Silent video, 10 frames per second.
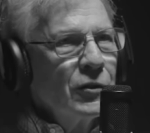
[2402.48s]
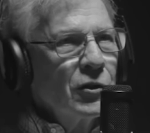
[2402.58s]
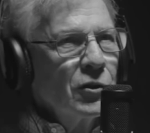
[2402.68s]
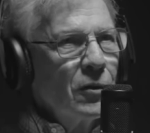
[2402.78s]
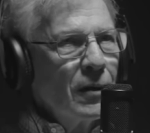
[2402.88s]
just
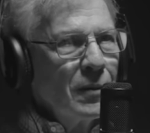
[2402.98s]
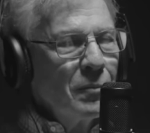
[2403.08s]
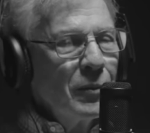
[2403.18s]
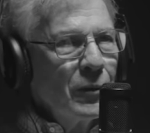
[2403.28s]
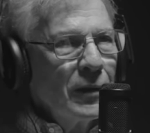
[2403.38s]
started
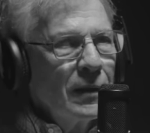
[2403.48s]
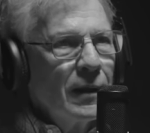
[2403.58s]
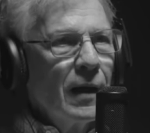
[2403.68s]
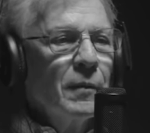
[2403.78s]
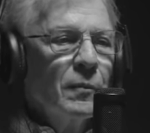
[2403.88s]
building. And
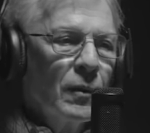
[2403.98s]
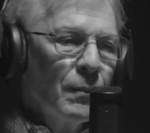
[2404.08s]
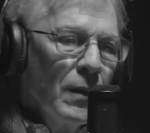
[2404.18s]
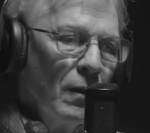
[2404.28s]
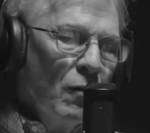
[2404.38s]
I remember
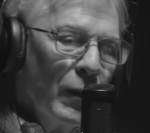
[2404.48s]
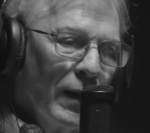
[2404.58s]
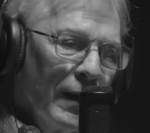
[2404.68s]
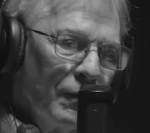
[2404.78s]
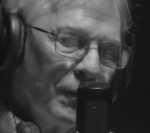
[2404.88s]
when we
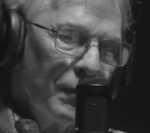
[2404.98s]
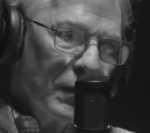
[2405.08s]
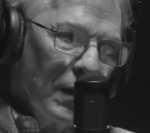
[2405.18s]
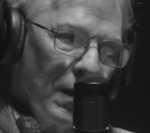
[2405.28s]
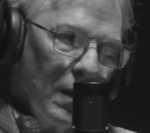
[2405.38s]
left
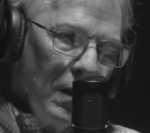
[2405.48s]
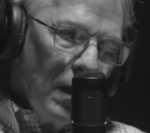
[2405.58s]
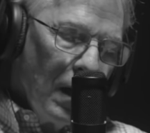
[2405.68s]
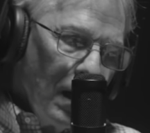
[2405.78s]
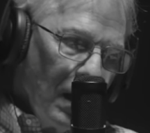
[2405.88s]

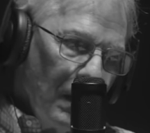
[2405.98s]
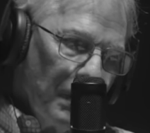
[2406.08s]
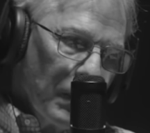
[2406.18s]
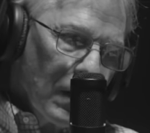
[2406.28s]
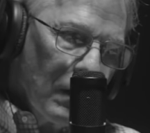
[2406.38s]

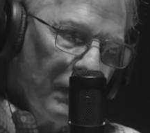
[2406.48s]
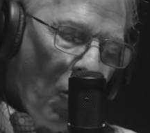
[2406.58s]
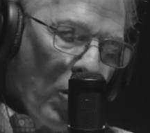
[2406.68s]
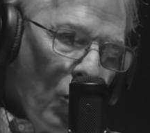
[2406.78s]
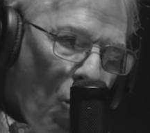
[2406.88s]
Fort